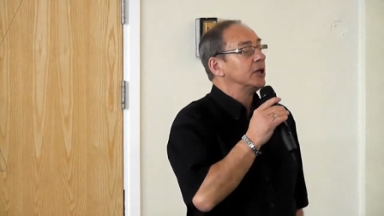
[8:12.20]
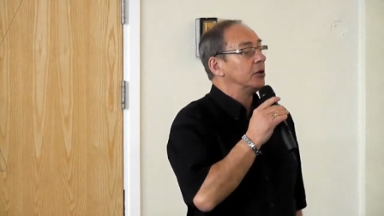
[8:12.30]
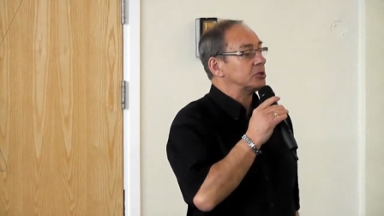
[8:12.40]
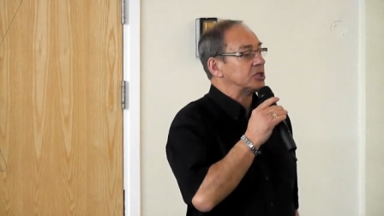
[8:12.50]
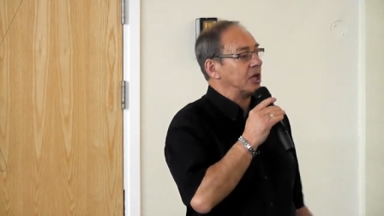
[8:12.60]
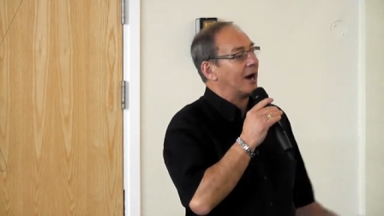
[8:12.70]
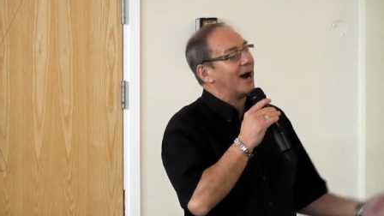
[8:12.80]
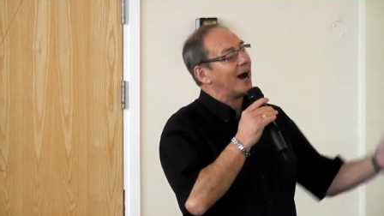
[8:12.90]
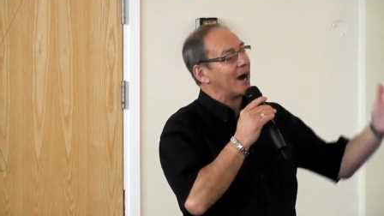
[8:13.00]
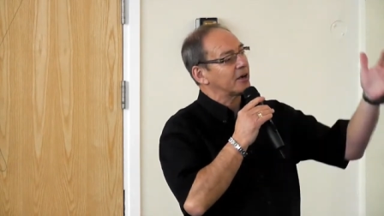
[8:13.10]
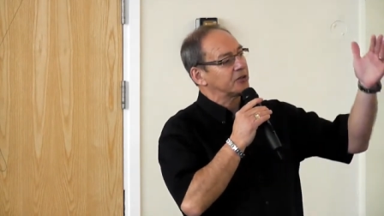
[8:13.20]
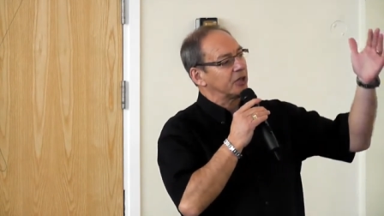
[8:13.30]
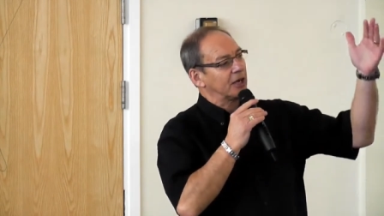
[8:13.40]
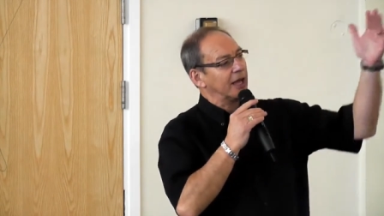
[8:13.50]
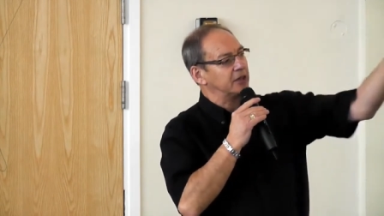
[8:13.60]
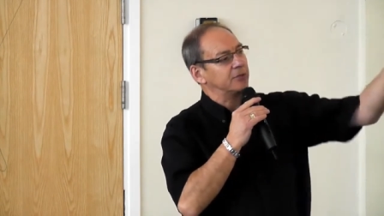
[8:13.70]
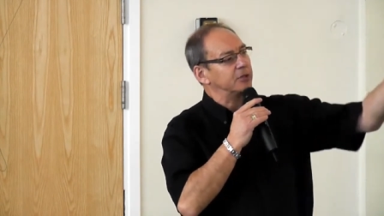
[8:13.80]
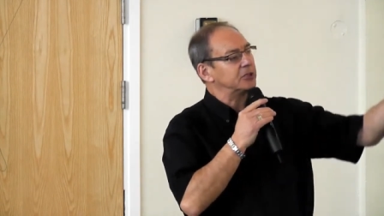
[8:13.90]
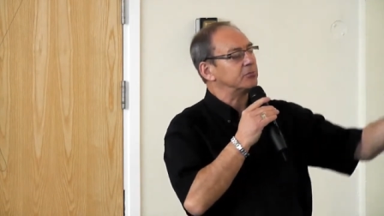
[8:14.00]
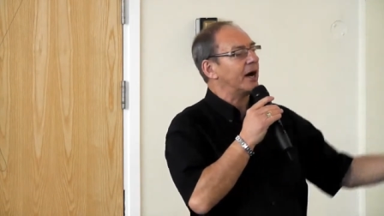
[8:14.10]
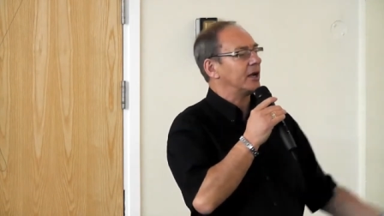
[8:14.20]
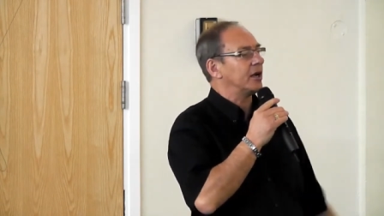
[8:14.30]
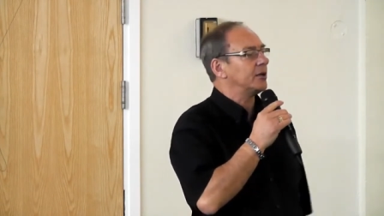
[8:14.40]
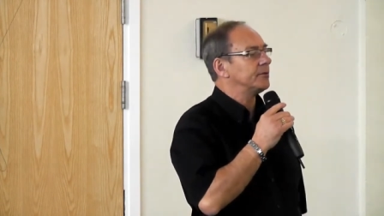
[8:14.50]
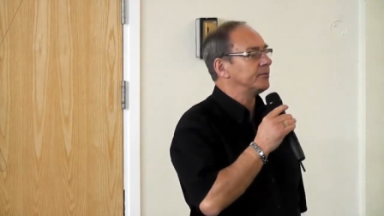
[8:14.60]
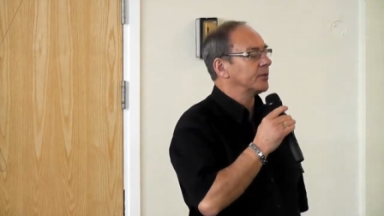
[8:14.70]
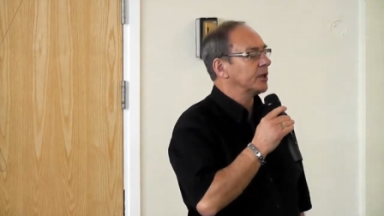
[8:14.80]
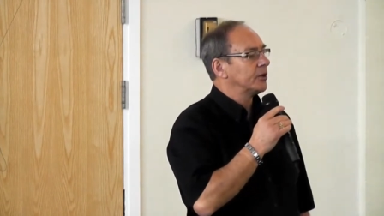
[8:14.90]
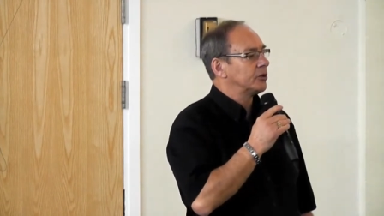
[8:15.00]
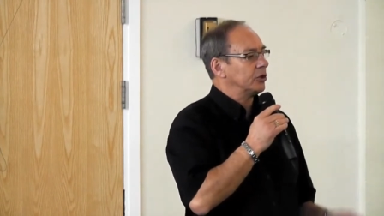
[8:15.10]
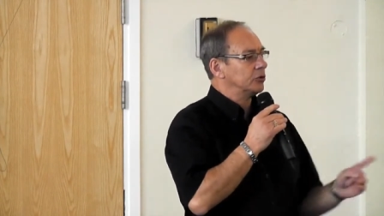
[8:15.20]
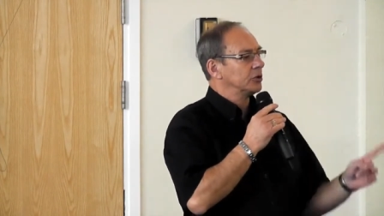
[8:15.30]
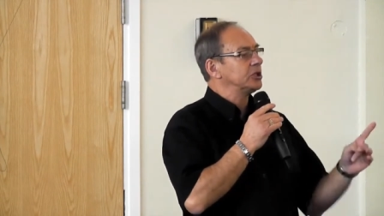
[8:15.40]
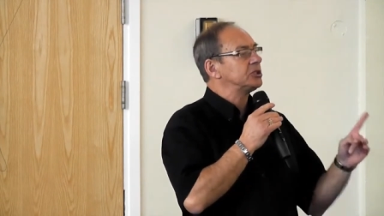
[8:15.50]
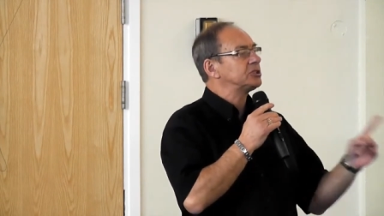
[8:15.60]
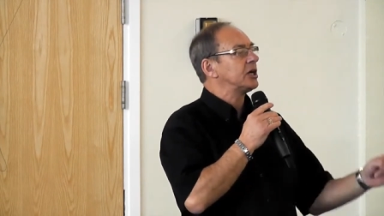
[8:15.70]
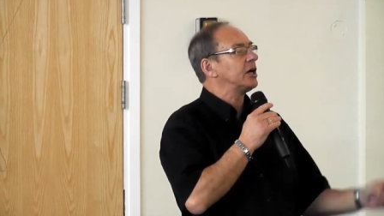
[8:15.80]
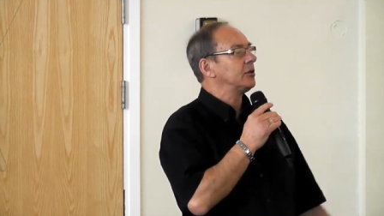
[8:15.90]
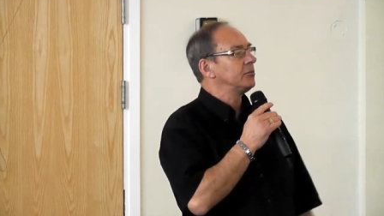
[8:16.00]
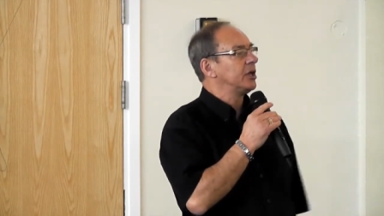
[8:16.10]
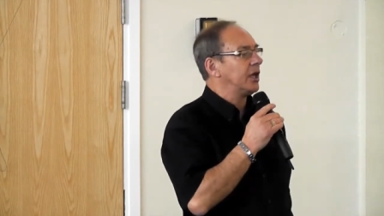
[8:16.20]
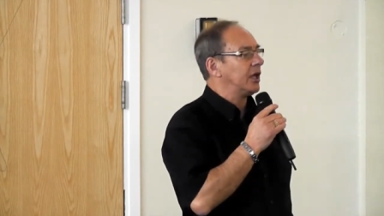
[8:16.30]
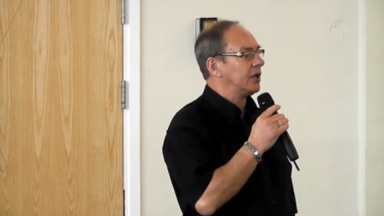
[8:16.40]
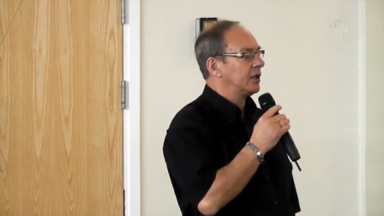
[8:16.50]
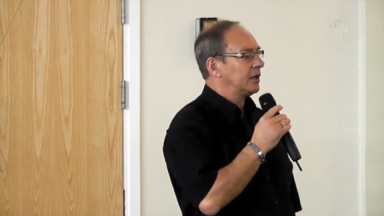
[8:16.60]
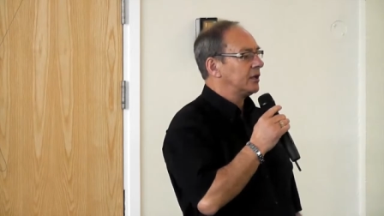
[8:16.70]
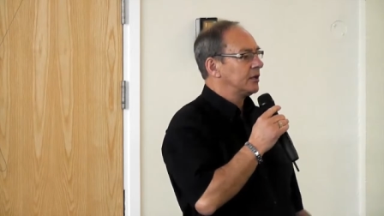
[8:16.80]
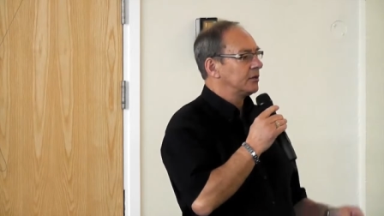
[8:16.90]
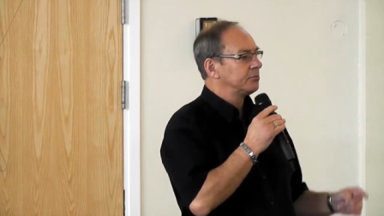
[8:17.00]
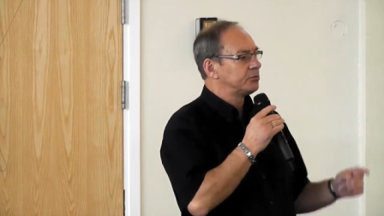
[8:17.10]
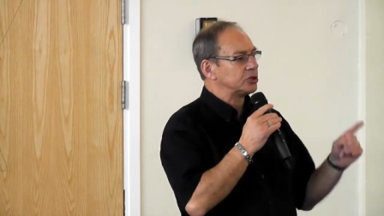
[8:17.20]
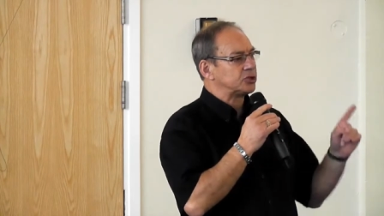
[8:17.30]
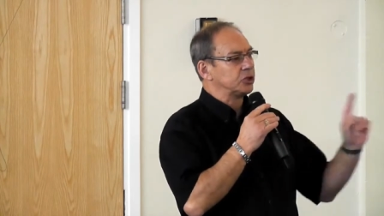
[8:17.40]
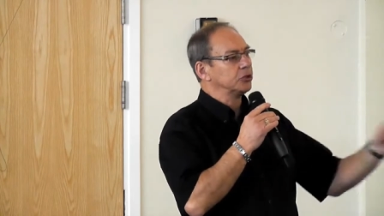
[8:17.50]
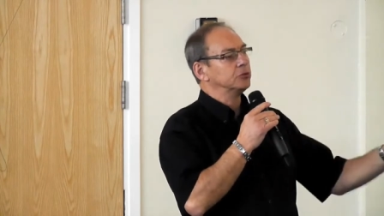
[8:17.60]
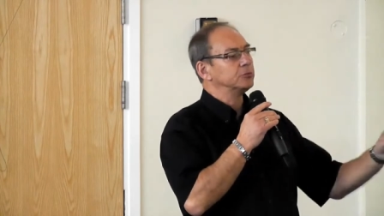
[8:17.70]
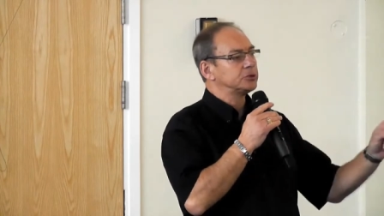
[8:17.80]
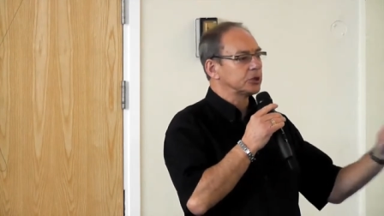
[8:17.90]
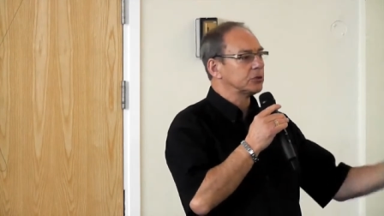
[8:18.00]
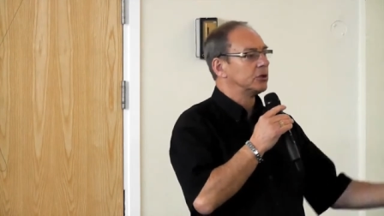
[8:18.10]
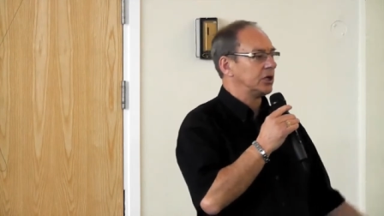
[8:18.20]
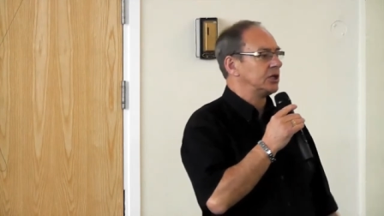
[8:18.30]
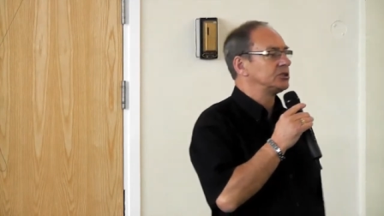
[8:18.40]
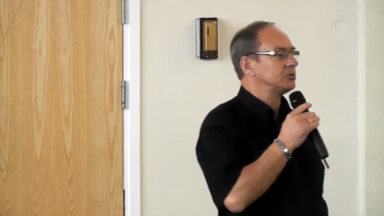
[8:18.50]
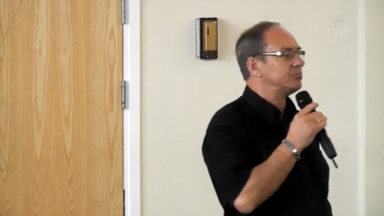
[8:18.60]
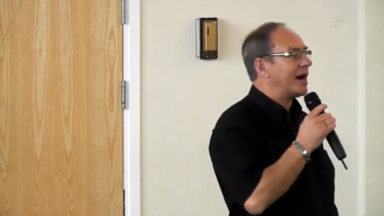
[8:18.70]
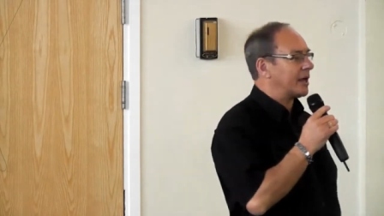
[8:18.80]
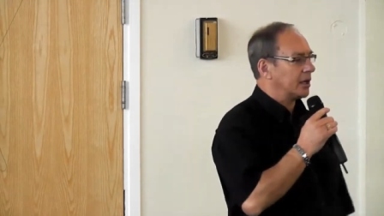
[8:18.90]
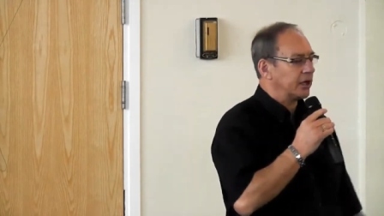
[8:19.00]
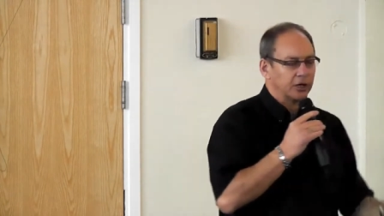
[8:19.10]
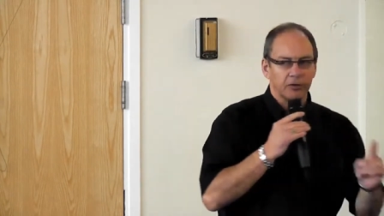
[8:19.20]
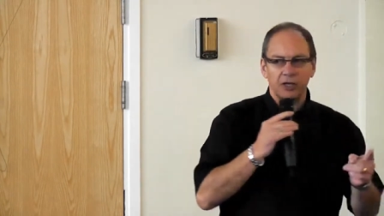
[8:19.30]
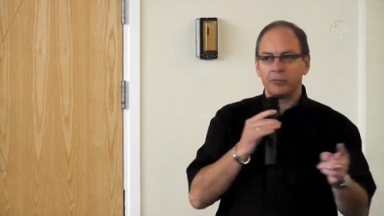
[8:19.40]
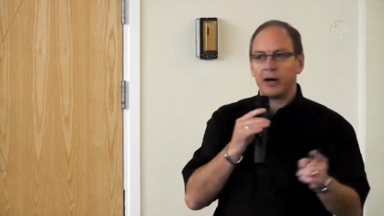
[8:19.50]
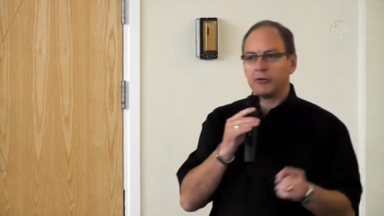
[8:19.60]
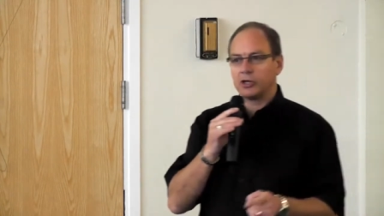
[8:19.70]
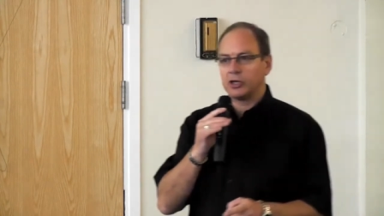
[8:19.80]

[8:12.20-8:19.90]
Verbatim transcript: it was the ark that led them into battle. The only time they presumed to go into battle, you can read about it